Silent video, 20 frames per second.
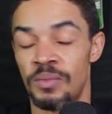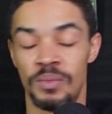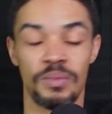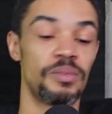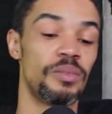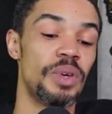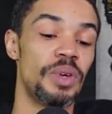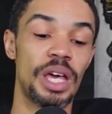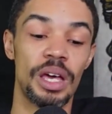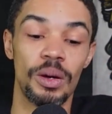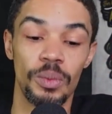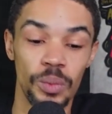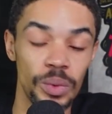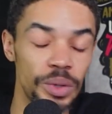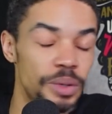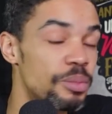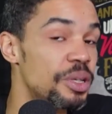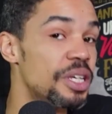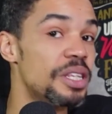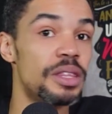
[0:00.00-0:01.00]
It would
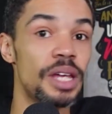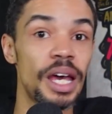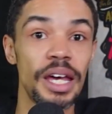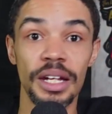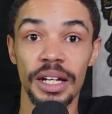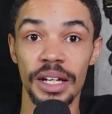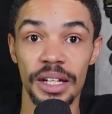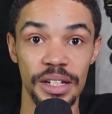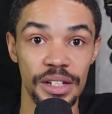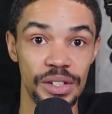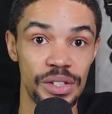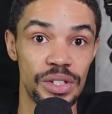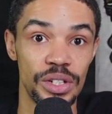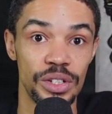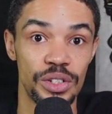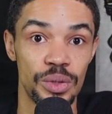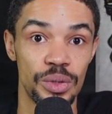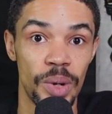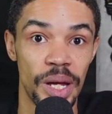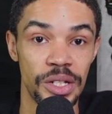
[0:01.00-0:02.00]
be Theta in this
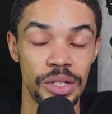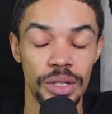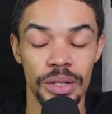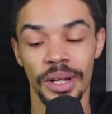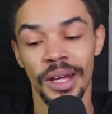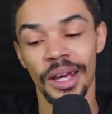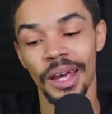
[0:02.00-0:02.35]
situation.